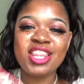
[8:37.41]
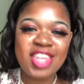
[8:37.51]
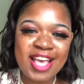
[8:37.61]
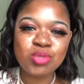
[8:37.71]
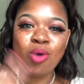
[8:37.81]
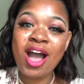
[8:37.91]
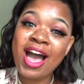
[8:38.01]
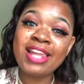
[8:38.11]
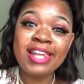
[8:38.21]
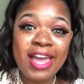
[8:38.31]
That's why
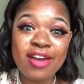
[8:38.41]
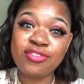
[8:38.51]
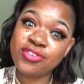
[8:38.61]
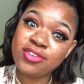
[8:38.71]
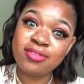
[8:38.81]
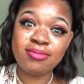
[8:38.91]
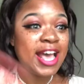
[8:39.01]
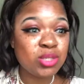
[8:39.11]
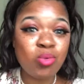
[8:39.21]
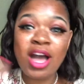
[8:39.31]
I left.
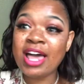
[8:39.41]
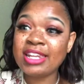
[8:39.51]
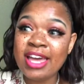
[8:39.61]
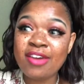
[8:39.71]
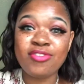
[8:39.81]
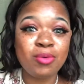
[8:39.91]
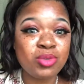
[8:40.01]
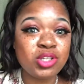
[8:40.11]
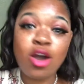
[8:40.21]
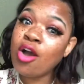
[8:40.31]
That's why I left and
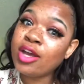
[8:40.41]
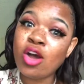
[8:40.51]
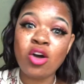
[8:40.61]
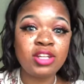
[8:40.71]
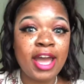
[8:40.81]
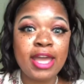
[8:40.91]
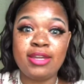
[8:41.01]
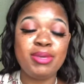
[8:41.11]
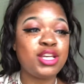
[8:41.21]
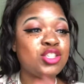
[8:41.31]
was gone all night,
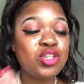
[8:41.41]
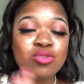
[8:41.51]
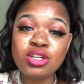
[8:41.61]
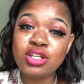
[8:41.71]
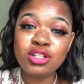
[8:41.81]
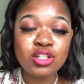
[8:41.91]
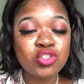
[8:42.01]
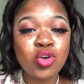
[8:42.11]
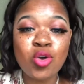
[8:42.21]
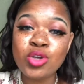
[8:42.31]
because you couldn't
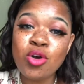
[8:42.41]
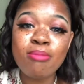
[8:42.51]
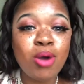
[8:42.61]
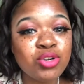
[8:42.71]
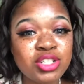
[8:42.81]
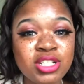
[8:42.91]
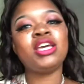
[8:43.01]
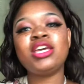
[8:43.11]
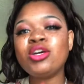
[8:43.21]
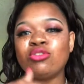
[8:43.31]
control your emotions.
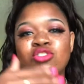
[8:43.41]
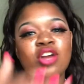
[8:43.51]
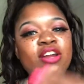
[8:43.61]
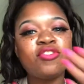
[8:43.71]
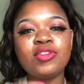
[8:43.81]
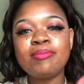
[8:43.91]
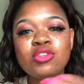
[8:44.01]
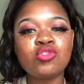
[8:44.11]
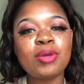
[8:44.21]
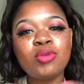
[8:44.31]
He'll try to flip the
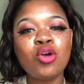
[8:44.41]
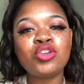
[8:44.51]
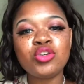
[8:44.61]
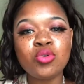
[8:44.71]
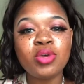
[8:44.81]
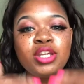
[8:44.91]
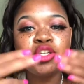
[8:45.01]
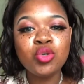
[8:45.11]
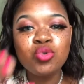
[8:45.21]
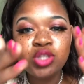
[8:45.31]
script on you and
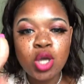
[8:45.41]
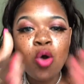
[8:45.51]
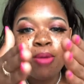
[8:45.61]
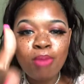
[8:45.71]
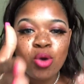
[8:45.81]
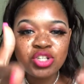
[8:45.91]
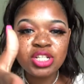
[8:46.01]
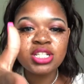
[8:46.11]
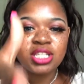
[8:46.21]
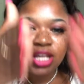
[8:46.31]
use your
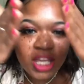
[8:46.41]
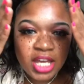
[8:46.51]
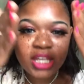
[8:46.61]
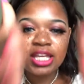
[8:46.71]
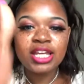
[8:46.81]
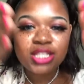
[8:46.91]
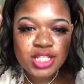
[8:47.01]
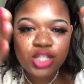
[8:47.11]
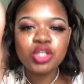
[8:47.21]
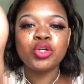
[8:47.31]
emotions
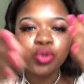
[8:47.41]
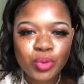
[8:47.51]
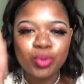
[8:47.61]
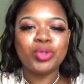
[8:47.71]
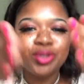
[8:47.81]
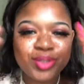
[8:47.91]
against you.